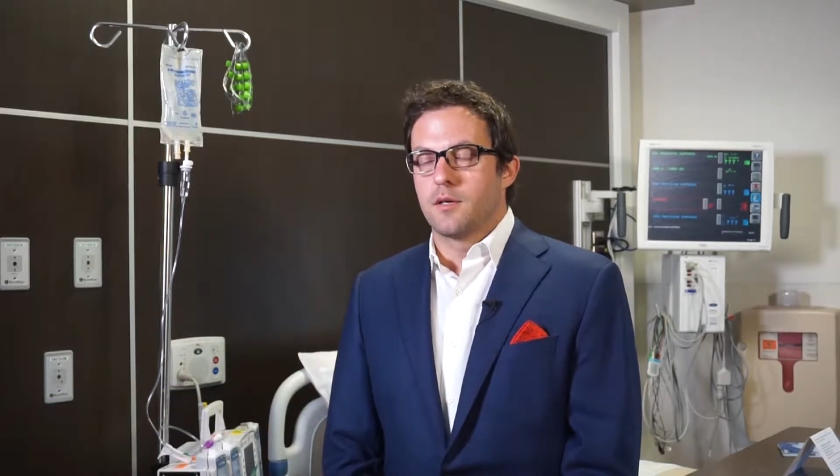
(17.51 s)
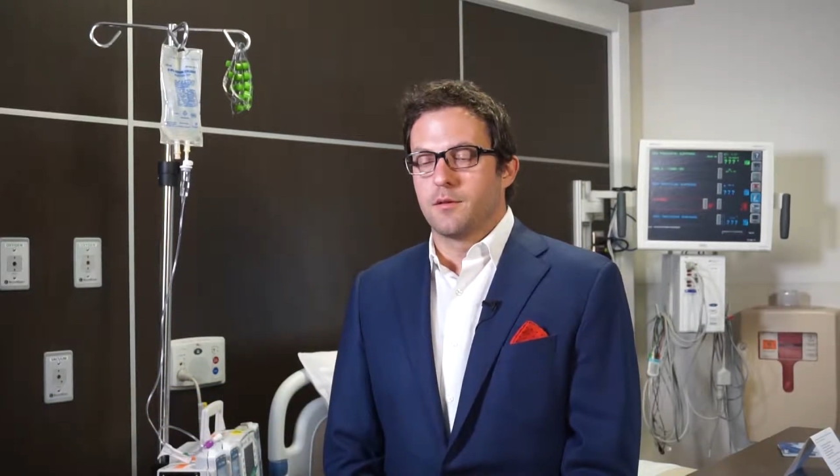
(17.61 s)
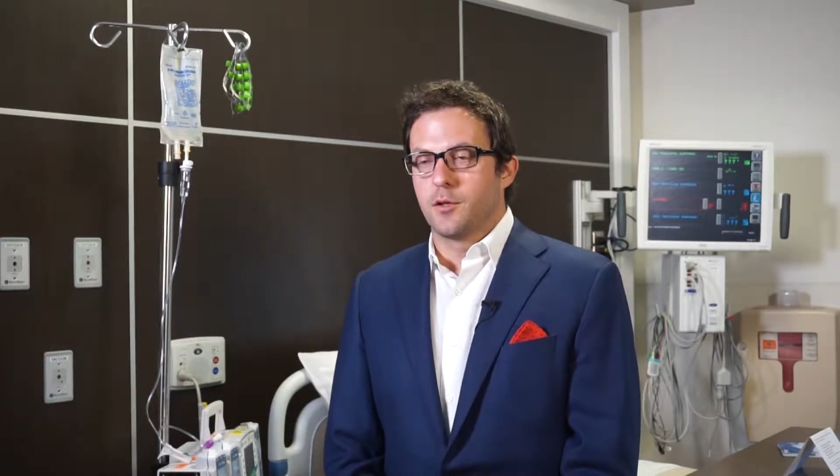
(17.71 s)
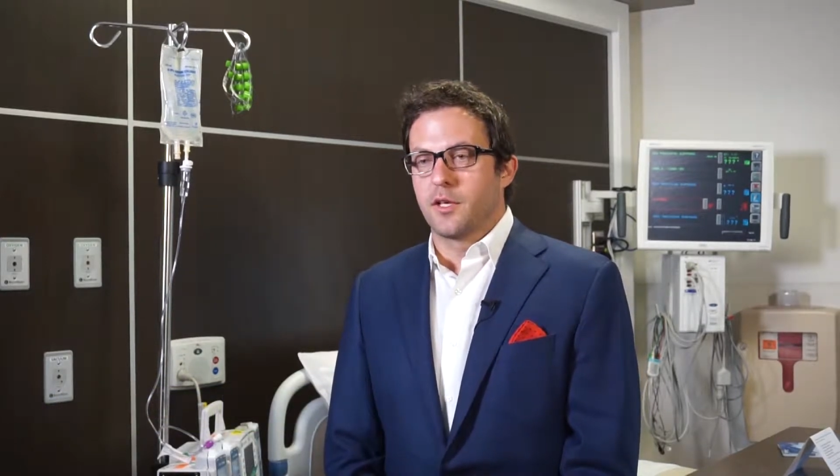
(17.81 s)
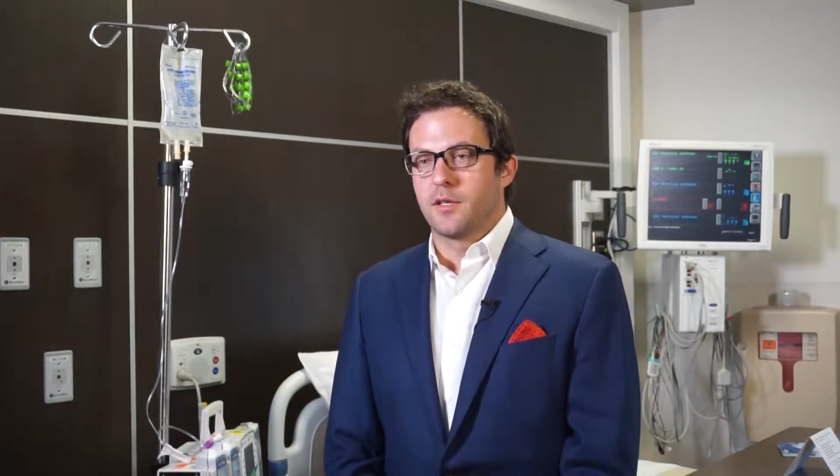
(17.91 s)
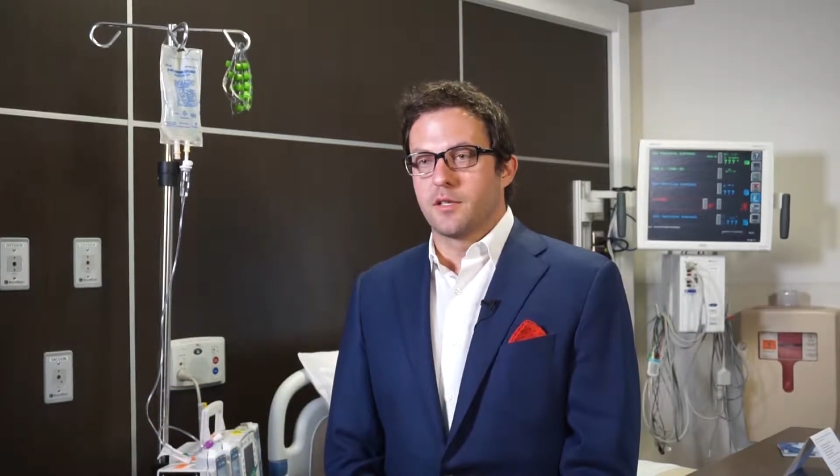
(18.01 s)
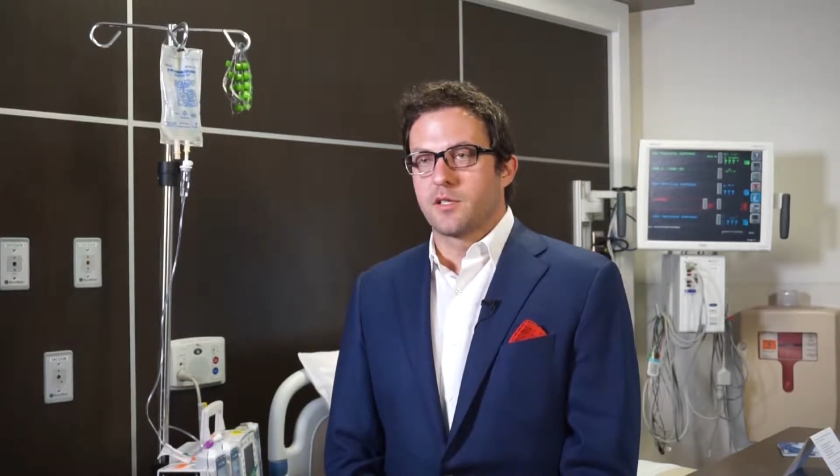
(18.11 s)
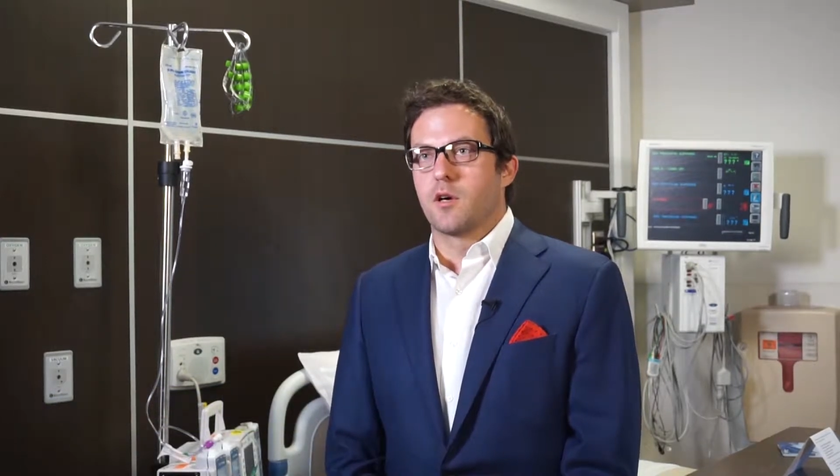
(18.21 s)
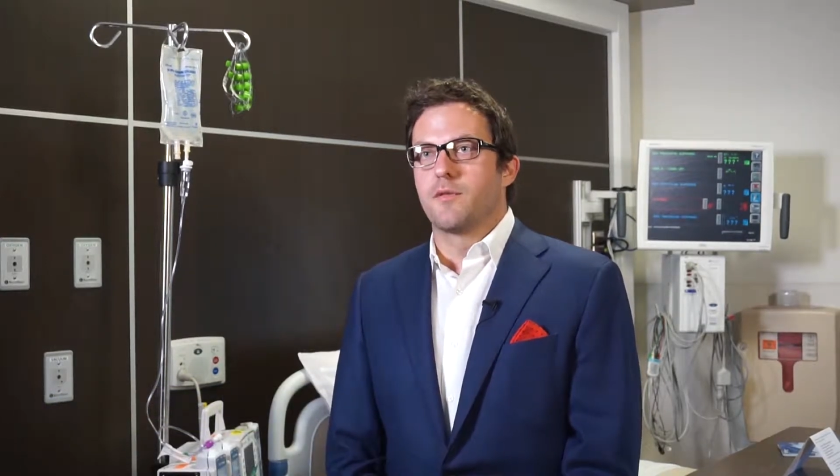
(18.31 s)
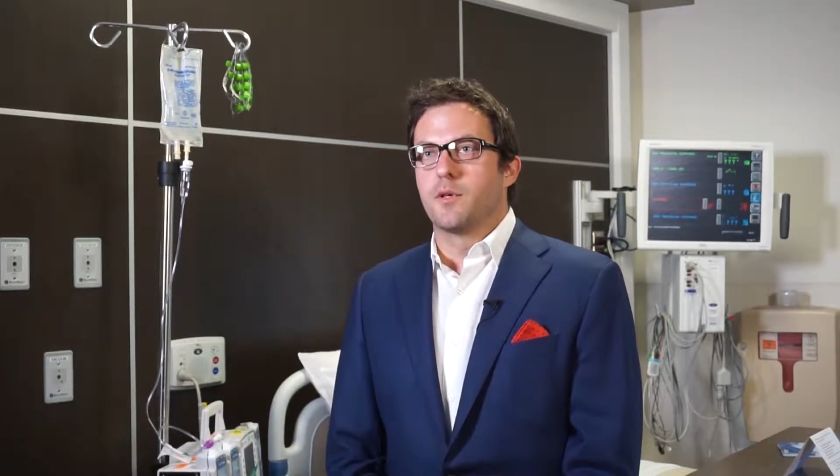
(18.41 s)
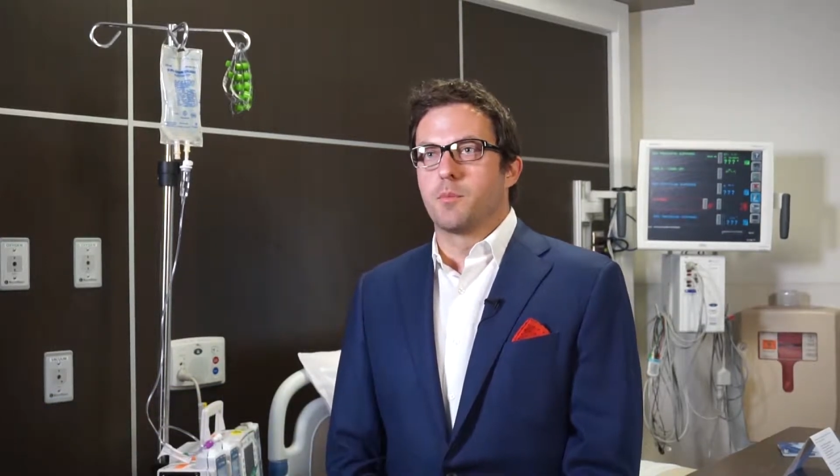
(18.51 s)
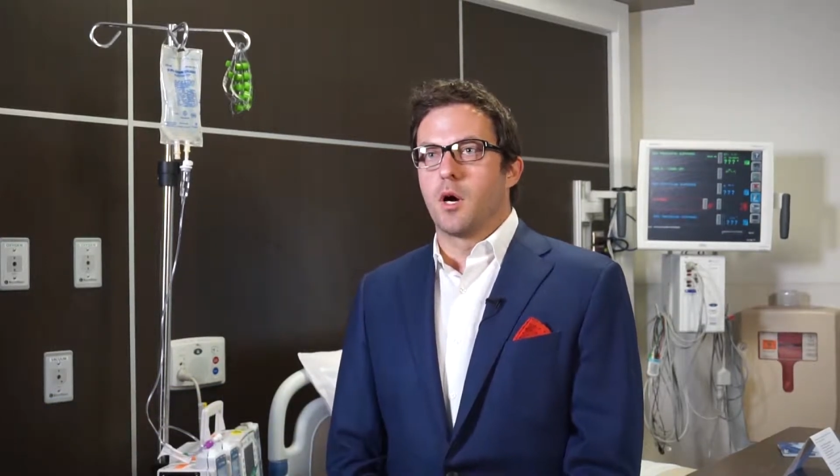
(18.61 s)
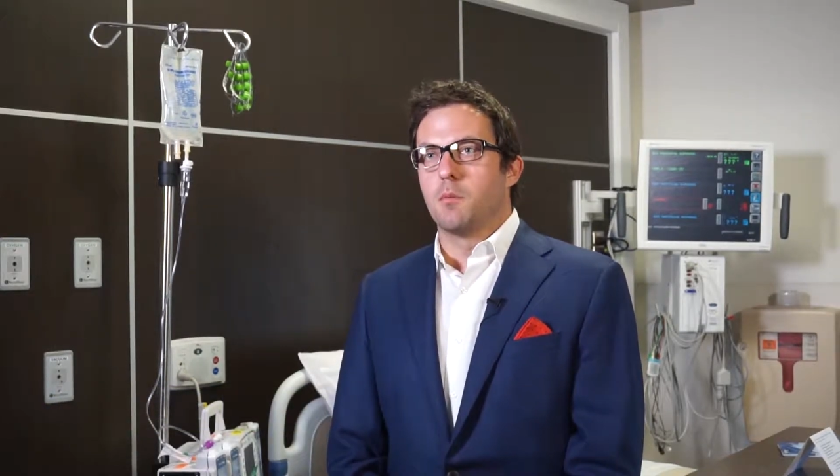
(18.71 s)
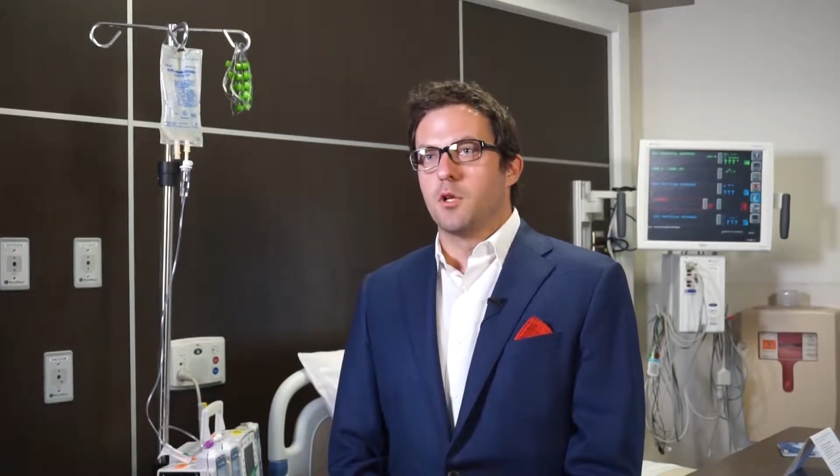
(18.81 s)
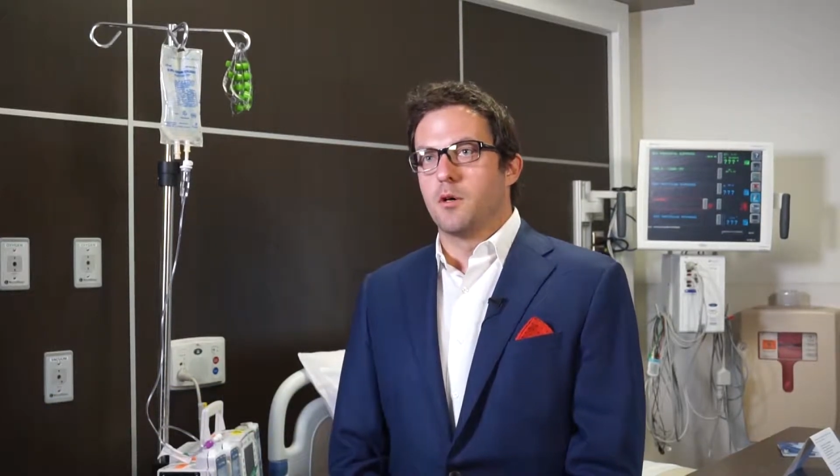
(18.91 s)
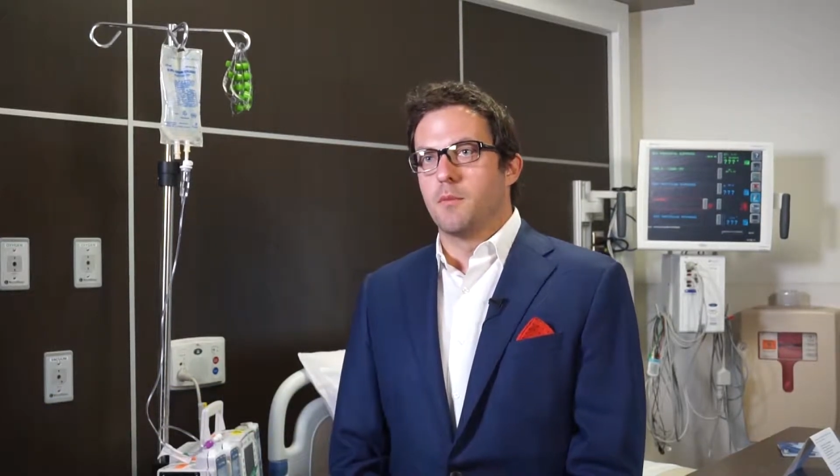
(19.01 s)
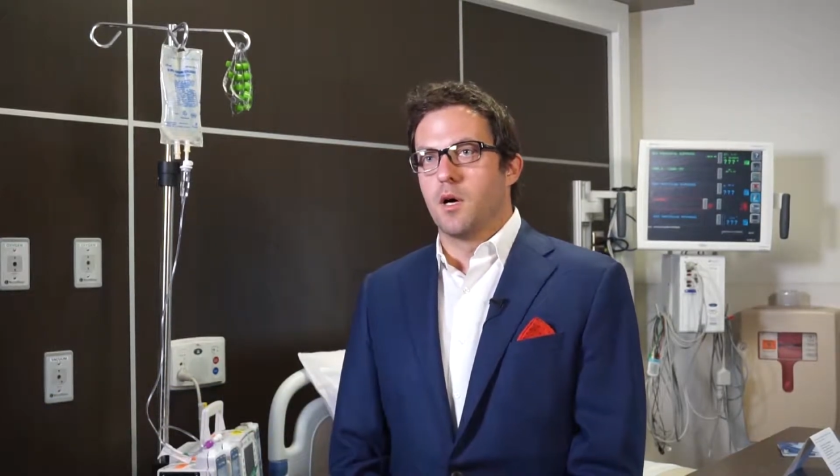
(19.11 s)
looking to solve the problem